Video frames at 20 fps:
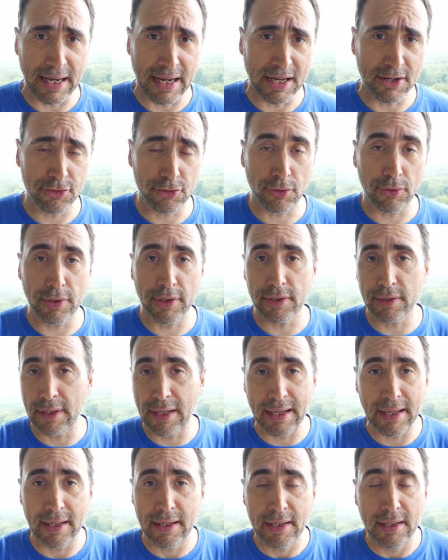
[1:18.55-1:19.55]
Android,
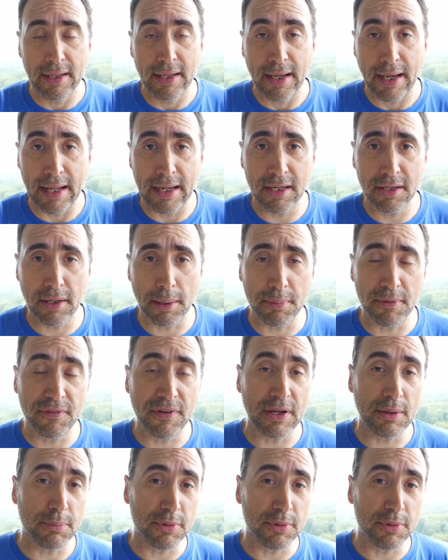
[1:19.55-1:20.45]
any type of thing.